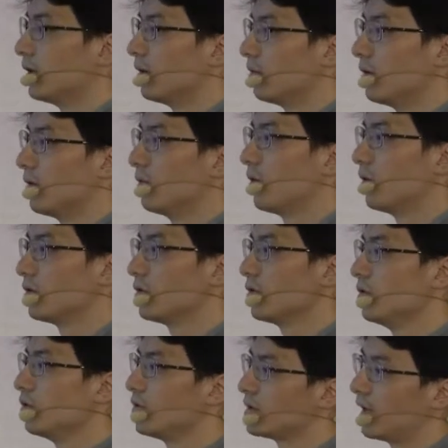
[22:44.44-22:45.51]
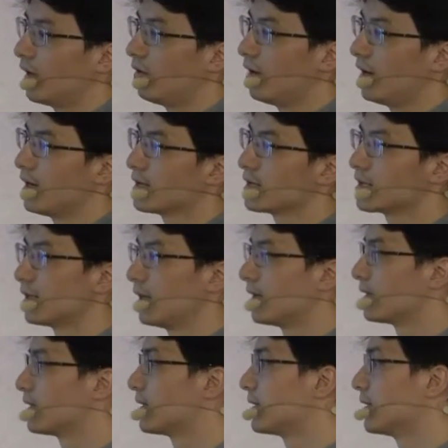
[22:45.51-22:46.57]
We want to use LS
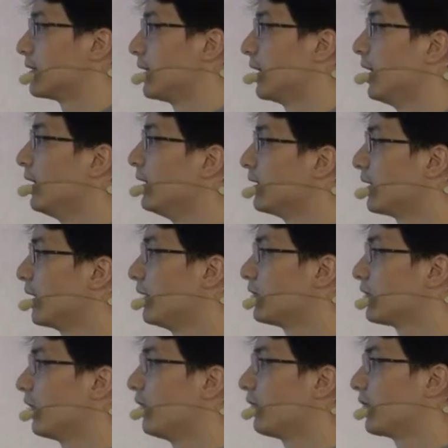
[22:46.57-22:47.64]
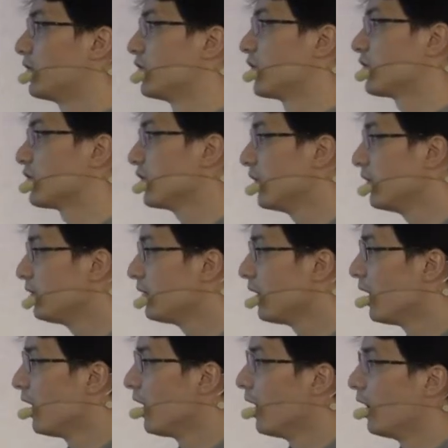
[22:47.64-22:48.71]
as the indicator of congestion,
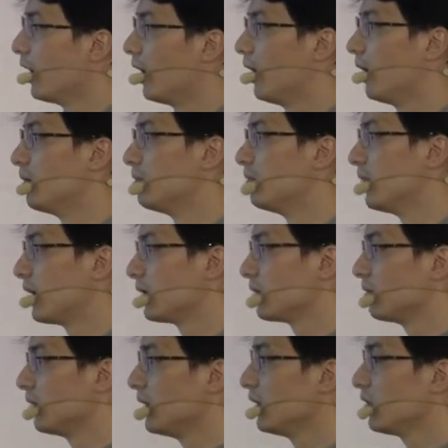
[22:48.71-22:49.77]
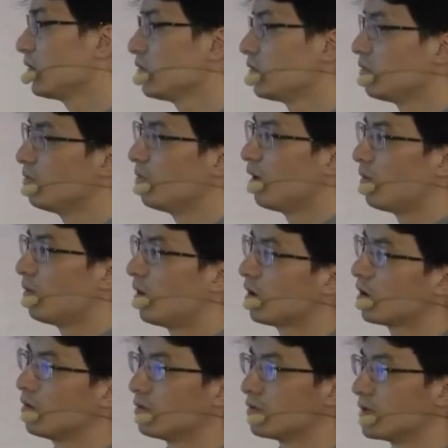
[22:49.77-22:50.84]
but we need to do more
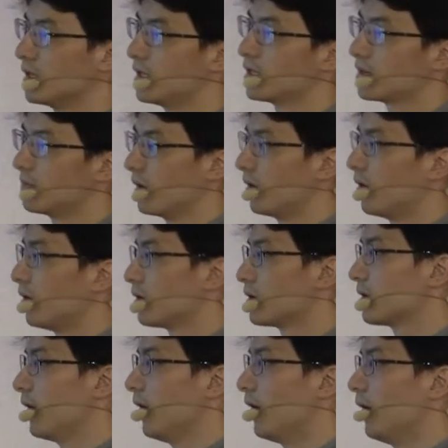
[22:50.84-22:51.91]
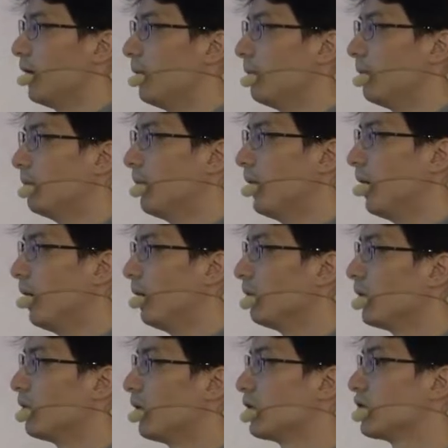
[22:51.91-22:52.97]
work on this because
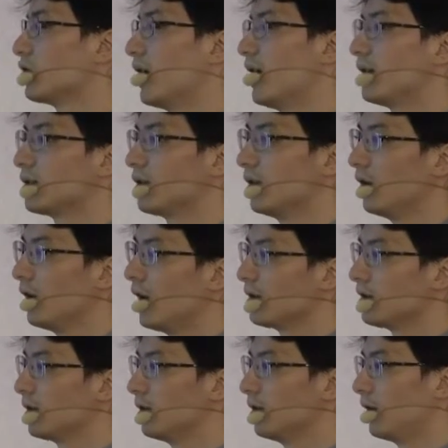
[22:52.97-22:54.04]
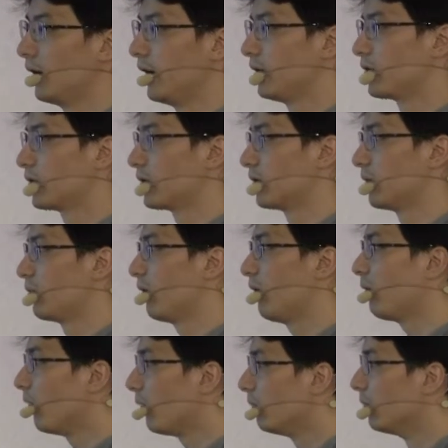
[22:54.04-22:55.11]
we want to accelerate the
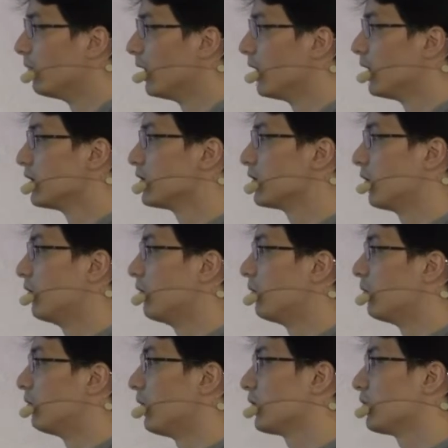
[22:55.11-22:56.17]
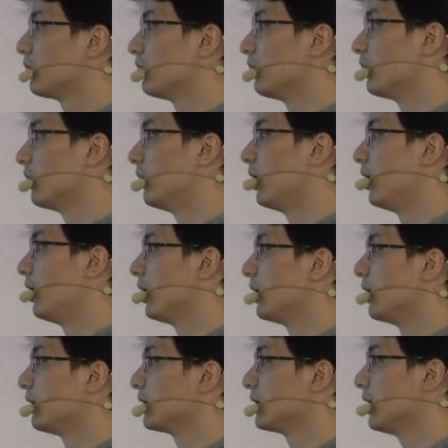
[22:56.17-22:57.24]
problem. So what
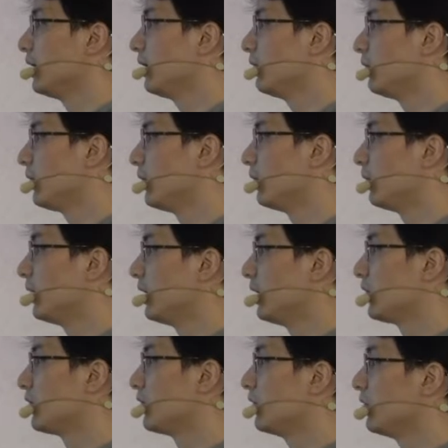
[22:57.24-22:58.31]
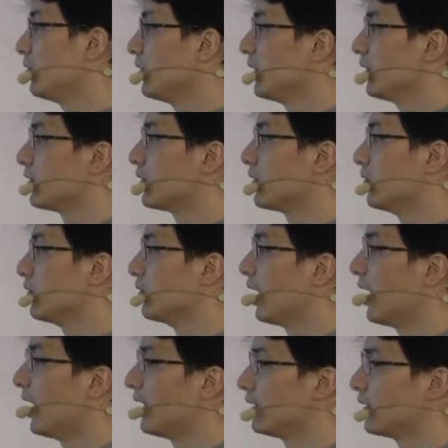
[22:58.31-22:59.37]
a thing we need to do is to
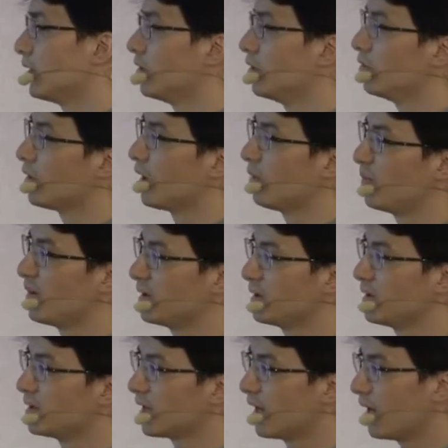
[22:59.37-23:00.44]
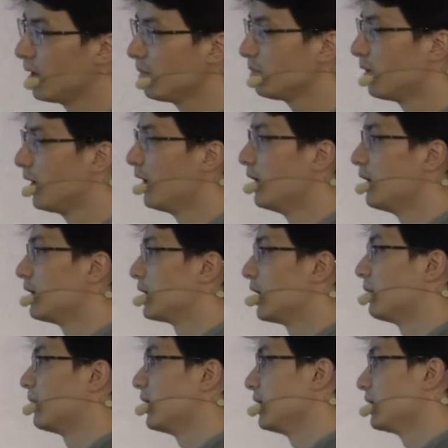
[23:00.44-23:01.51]
add a new RPC type.
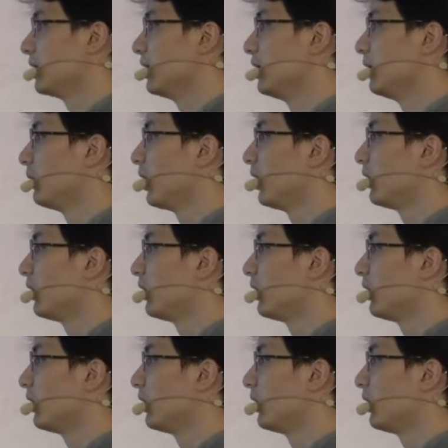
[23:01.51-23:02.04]
The RPC